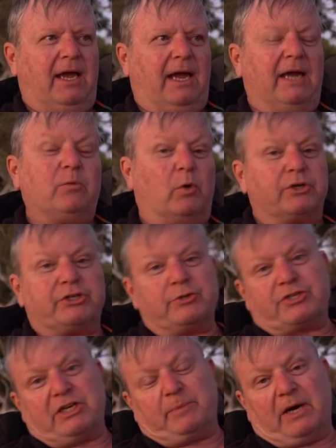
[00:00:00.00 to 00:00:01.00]
And what you
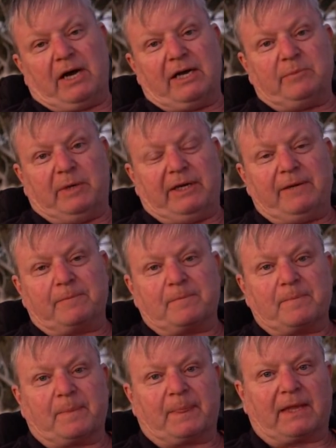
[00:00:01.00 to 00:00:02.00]
see behind me
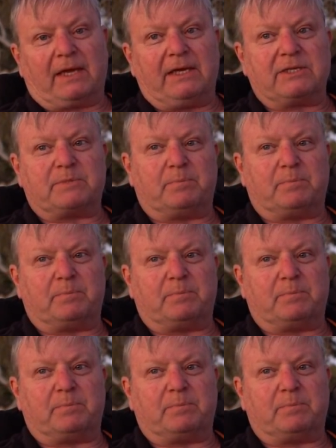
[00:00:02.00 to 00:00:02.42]
is